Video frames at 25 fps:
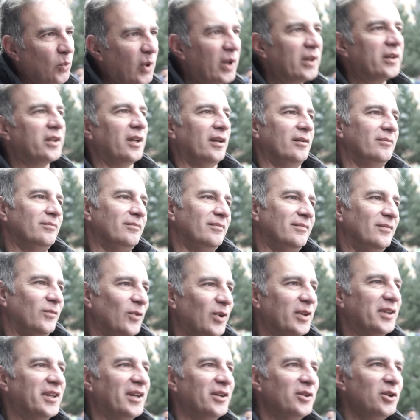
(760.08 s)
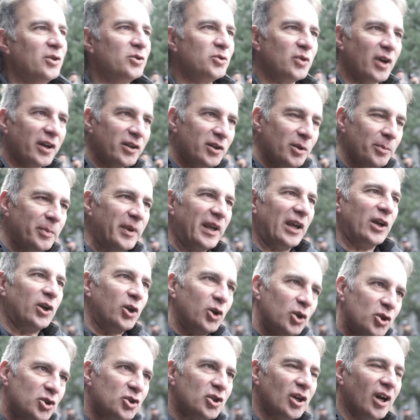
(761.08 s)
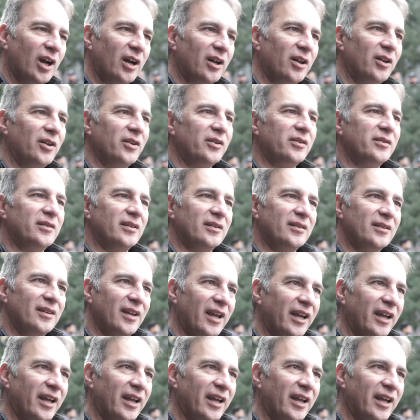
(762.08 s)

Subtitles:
Well done. You're trying to be a good child,